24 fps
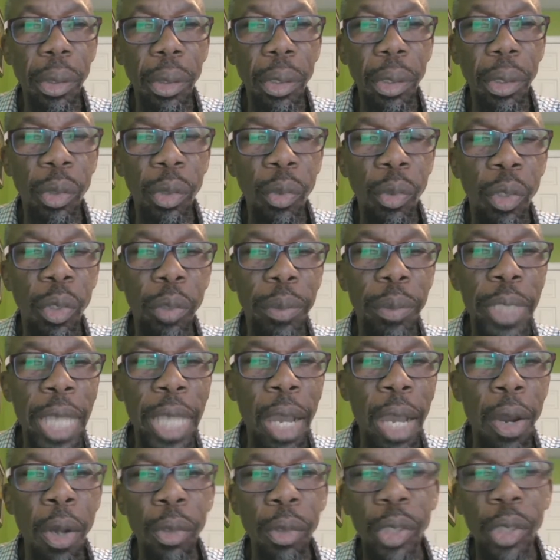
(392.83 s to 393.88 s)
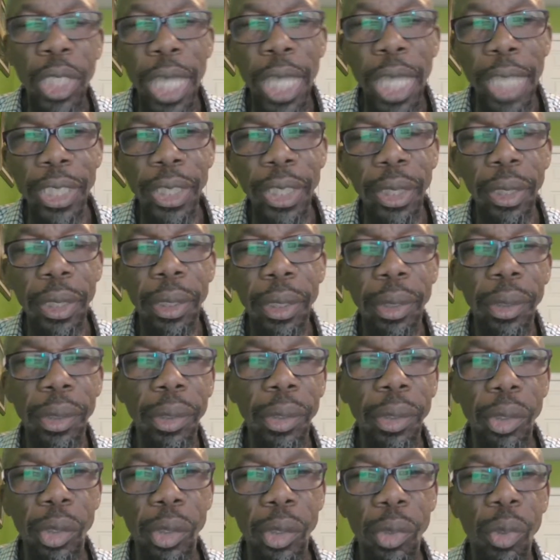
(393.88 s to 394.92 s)
you will be an outcast.
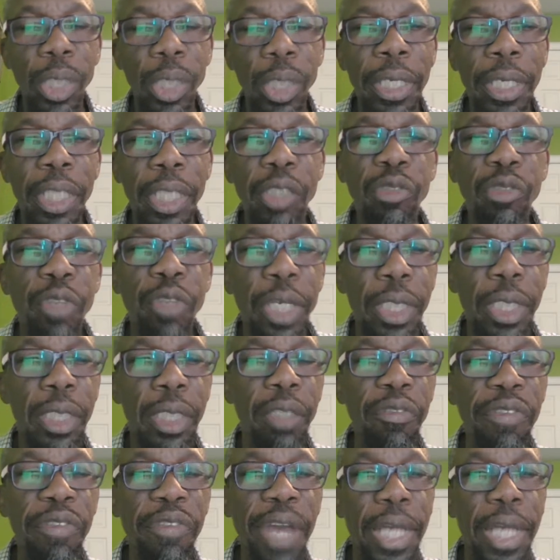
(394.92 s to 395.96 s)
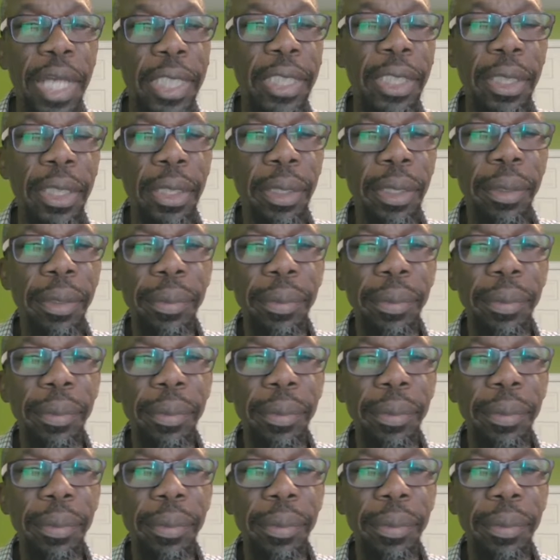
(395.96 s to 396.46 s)
So let us face the facts.